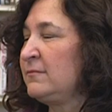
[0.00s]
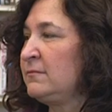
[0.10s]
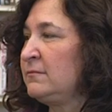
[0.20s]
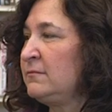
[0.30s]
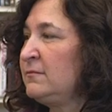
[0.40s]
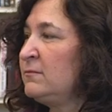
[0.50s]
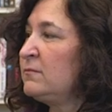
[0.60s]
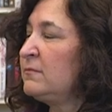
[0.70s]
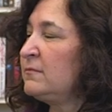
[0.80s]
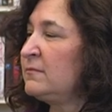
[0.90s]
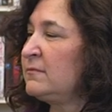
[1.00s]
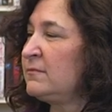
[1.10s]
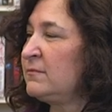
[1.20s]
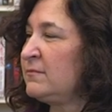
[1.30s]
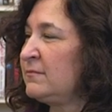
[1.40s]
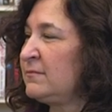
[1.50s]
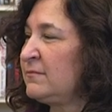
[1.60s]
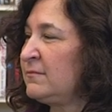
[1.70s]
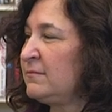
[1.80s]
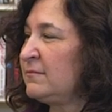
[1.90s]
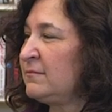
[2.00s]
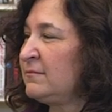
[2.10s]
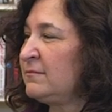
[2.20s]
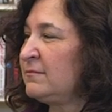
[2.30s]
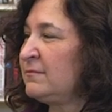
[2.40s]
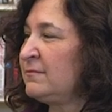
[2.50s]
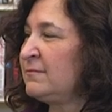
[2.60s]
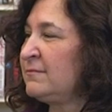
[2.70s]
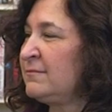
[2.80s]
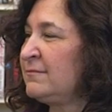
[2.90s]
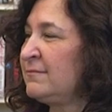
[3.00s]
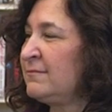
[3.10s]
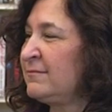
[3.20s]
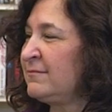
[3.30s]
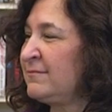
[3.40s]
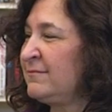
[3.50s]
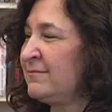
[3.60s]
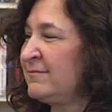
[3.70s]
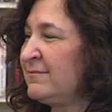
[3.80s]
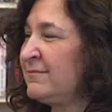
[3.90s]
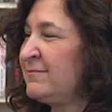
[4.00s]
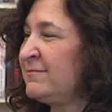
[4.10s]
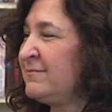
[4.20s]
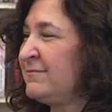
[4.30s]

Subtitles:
(silent)